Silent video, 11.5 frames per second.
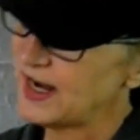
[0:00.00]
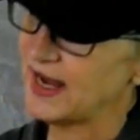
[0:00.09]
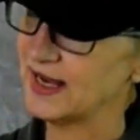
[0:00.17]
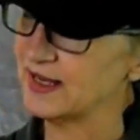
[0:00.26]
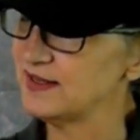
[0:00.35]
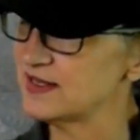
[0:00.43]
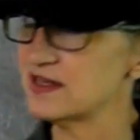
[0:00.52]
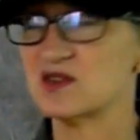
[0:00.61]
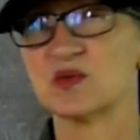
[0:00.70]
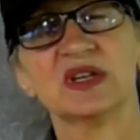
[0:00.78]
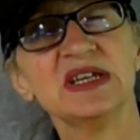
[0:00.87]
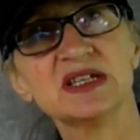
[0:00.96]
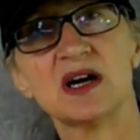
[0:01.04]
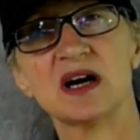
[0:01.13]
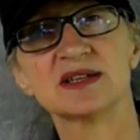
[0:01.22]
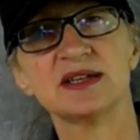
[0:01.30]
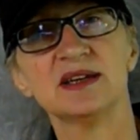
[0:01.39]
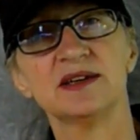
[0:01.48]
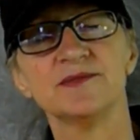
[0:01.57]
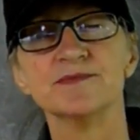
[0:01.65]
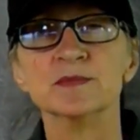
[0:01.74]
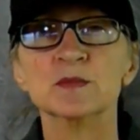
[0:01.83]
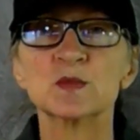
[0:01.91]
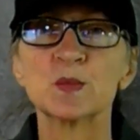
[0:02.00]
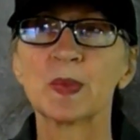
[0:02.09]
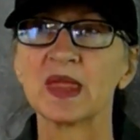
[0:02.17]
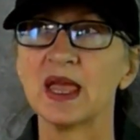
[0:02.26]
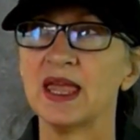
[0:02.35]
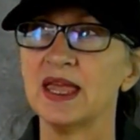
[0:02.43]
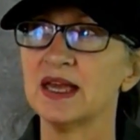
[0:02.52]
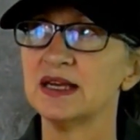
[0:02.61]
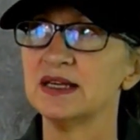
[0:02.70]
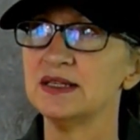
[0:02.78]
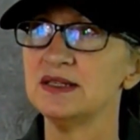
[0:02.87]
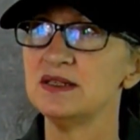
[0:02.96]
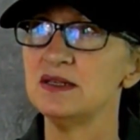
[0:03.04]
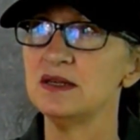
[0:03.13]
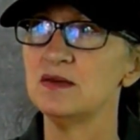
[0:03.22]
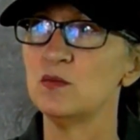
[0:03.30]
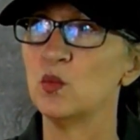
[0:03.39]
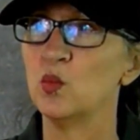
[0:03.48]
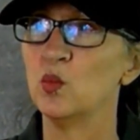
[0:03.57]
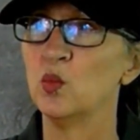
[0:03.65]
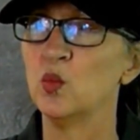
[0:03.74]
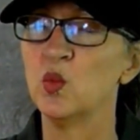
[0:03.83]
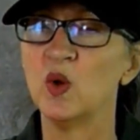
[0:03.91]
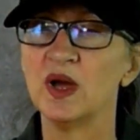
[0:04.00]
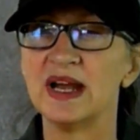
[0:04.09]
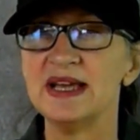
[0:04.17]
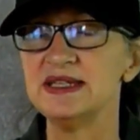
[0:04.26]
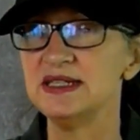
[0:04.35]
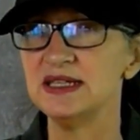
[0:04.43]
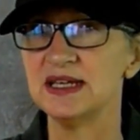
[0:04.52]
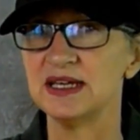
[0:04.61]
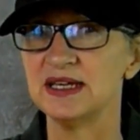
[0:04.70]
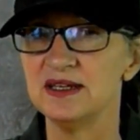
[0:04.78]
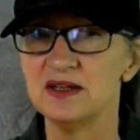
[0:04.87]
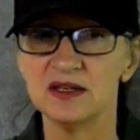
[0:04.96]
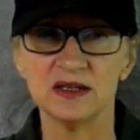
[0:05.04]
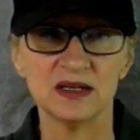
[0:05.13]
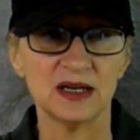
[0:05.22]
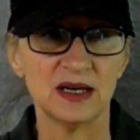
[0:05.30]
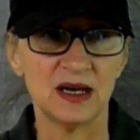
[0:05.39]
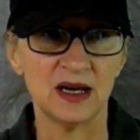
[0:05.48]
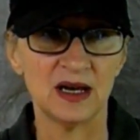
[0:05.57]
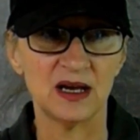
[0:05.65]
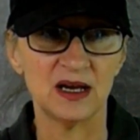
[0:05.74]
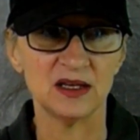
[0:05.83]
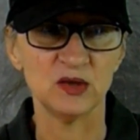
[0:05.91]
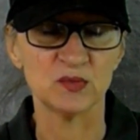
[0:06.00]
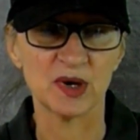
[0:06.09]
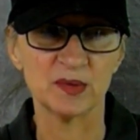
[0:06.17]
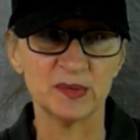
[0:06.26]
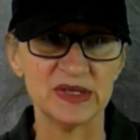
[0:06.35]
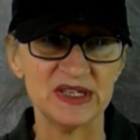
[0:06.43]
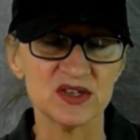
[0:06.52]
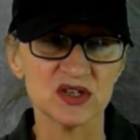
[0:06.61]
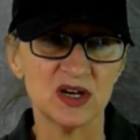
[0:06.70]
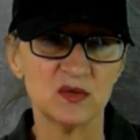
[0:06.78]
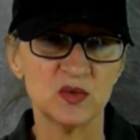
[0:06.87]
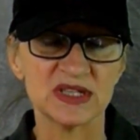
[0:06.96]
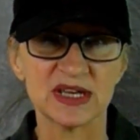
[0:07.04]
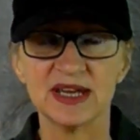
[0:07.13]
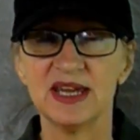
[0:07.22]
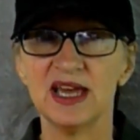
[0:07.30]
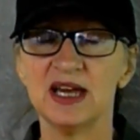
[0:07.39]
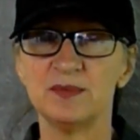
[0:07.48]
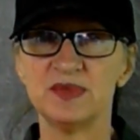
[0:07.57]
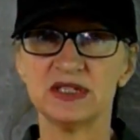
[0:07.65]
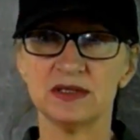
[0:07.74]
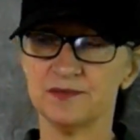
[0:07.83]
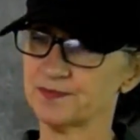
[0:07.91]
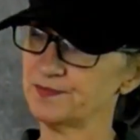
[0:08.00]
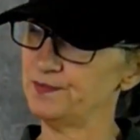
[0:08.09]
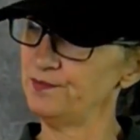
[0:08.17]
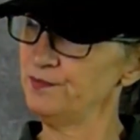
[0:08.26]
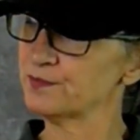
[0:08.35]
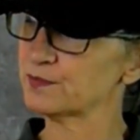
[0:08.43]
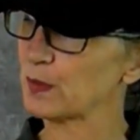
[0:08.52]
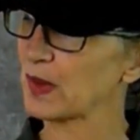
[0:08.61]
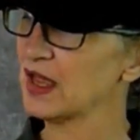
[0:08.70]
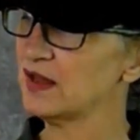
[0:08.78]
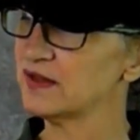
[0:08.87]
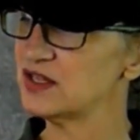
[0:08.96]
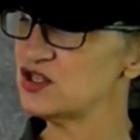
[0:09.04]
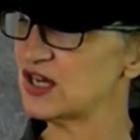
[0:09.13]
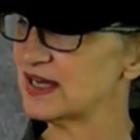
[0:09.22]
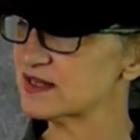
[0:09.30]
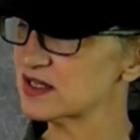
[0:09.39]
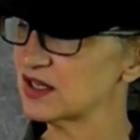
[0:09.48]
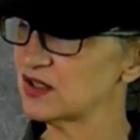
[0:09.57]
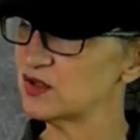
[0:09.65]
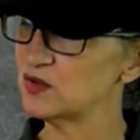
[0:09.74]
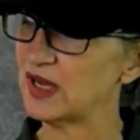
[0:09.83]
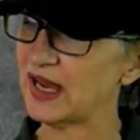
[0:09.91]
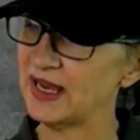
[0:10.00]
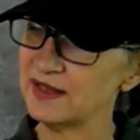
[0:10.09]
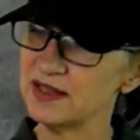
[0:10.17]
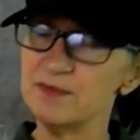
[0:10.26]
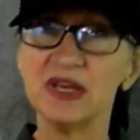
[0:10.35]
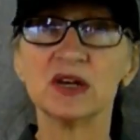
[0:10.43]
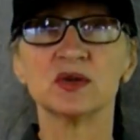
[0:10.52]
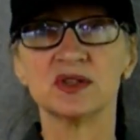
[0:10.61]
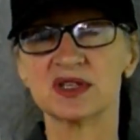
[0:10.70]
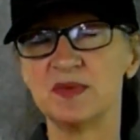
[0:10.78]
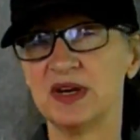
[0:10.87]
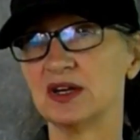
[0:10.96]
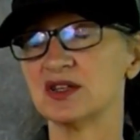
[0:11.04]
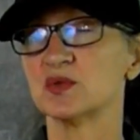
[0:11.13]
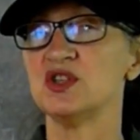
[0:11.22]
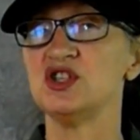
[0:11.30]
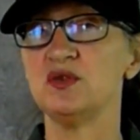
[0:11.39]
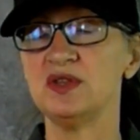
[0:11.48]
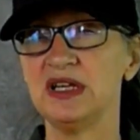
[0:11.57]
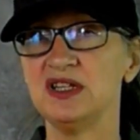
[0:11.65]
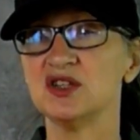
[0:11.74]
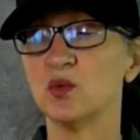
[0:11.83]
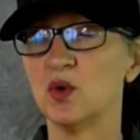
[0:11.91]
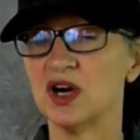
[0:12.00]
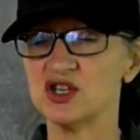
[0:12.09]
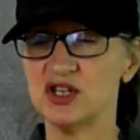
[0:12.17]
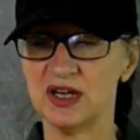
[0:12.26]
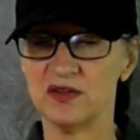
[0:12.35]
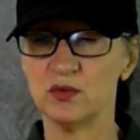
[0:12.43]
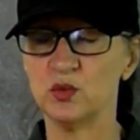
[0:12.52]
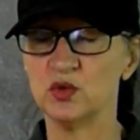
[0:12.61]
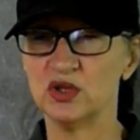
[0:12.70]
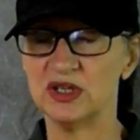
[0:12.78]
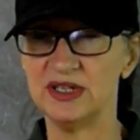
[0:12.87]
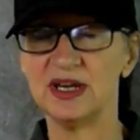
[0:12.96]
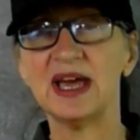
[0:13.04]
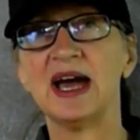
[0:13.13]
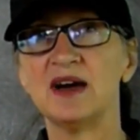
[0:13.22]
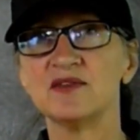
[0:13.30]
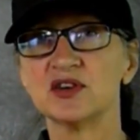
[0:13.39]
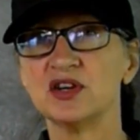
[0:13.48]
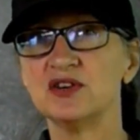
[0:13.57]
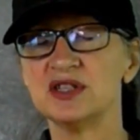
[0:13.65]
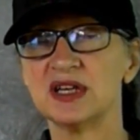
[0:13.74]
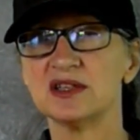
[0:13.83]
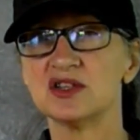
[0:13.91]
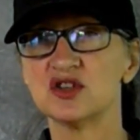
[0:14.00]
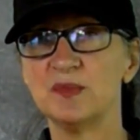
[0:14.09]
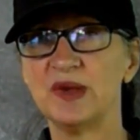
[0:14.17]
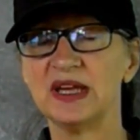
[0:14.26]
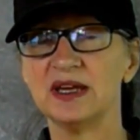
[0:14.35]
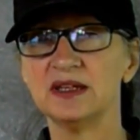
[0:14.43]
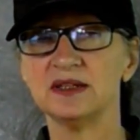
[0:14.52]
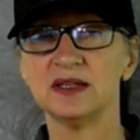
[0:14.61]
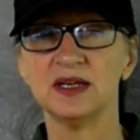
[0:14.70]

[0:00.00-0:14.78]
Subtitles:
And this is really toxic. And what I did, you probably saw, was I kept the Jasco and the mineral spirits, which you need to wash down the wood after you're done stripping it,